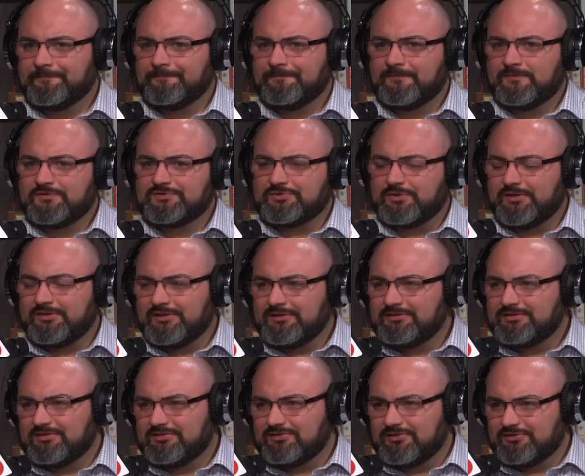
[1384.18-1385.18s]
So I
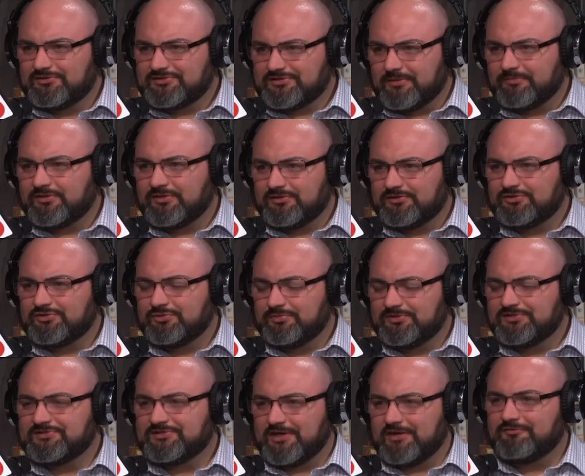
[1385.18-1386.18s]
think there's something to be
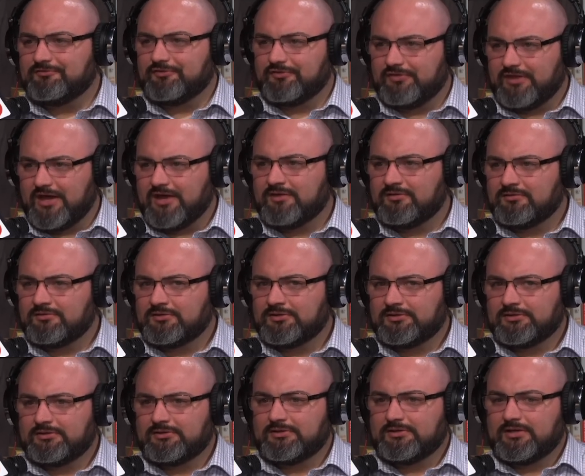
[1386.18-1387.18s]
said for that.
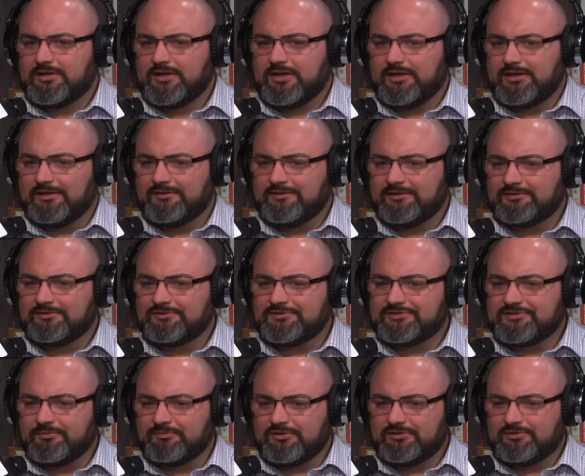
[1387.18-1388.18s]
And I think there's
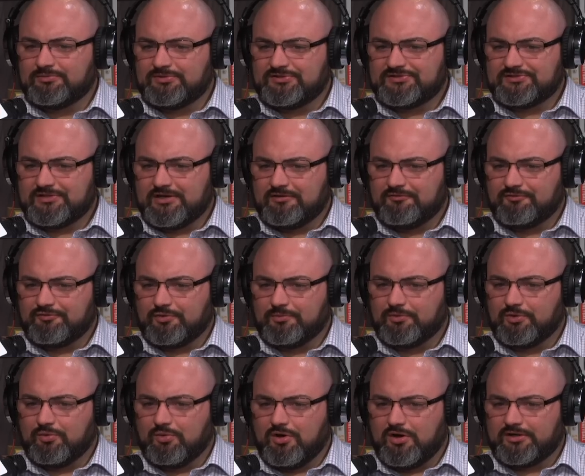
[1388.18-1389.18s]
something to be said for
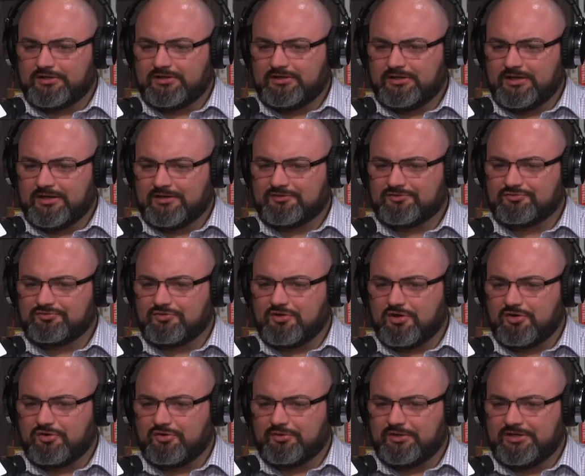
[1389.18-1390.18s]
Milwaukee and
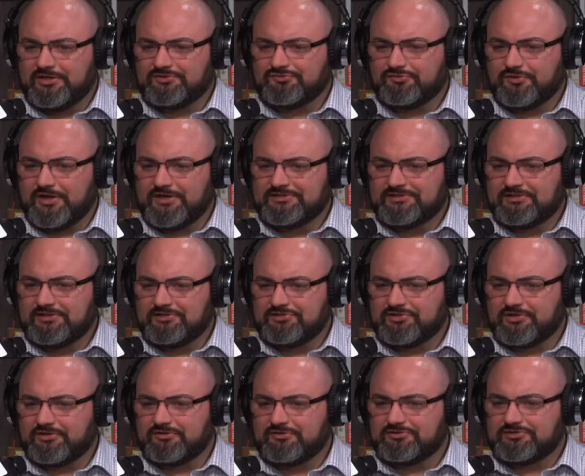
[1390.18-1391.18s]
Toronto each raising each
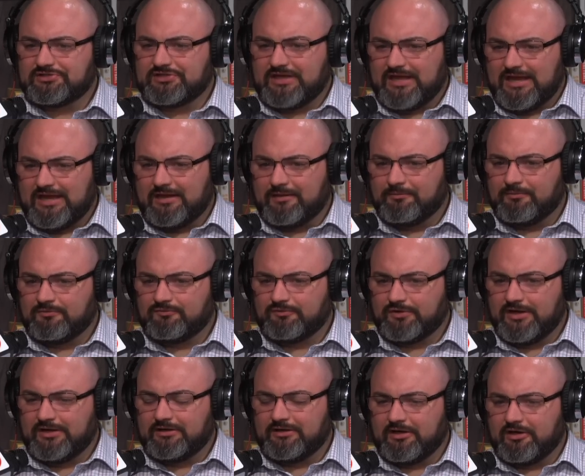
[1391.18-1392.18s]
other's game
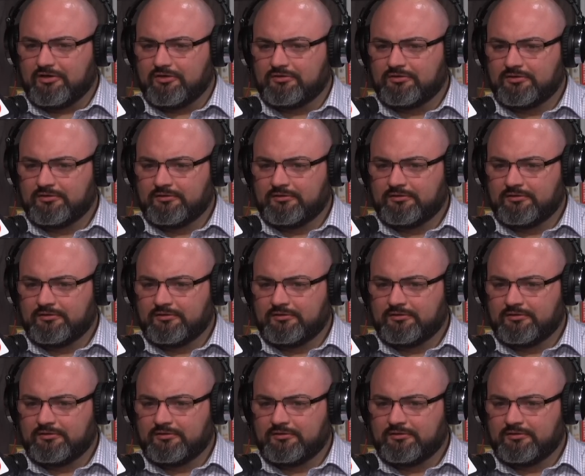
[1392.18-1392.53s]
right now.